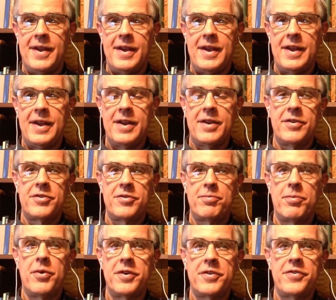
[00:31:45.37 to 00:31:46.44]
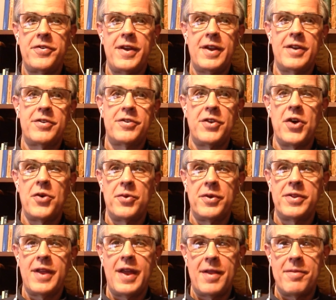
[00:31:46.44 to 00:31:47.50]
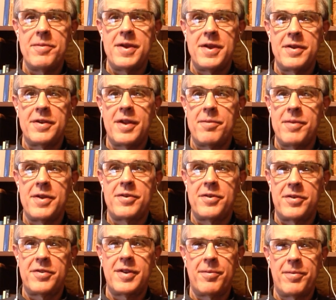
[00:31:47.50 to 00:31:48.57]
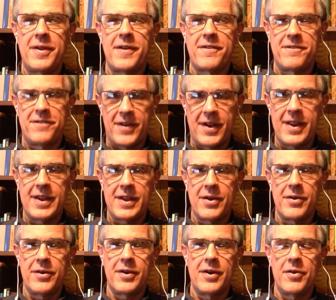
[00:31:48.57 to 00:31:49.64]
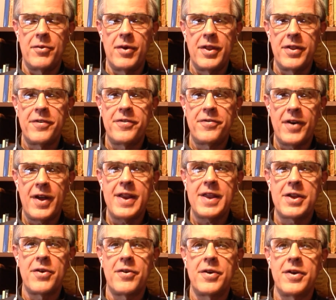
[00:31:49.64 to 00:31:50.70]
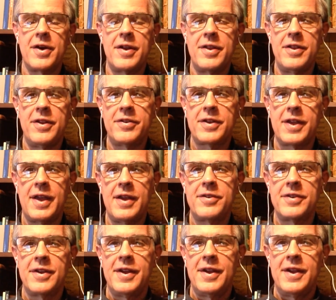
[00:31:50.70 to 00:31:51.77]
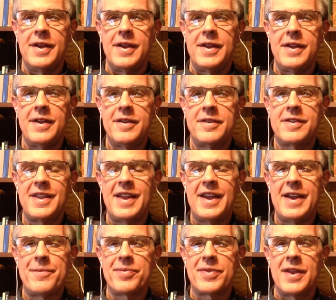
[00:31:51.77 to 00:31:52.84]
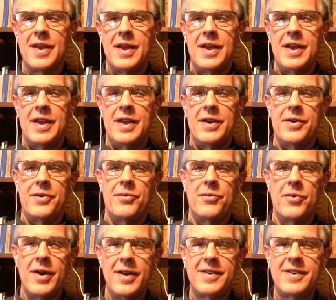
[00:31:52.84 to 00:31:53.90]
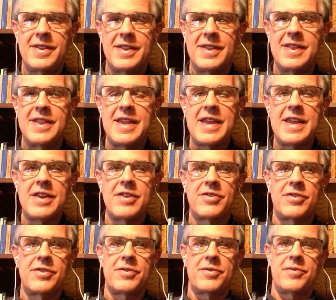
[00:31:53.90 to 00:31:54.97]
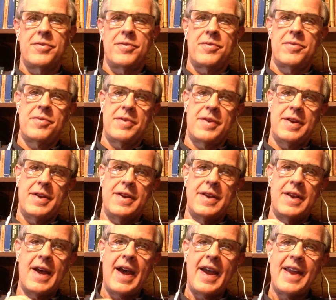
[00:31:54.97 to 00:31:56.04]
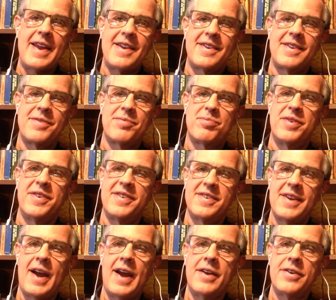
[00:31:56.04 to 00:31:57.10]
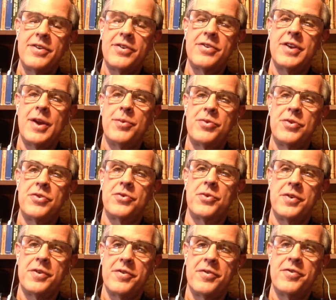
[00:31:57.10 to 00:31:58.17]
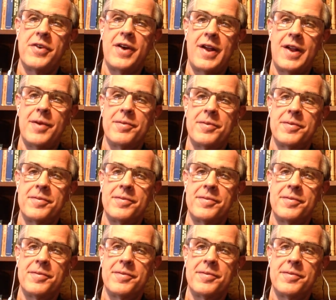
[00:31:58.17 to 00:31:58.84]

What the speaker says: And sports fans know what that means. That means there's something funny going on. Well, the funny going on in this case is that once these nice, precise assumptions were developed,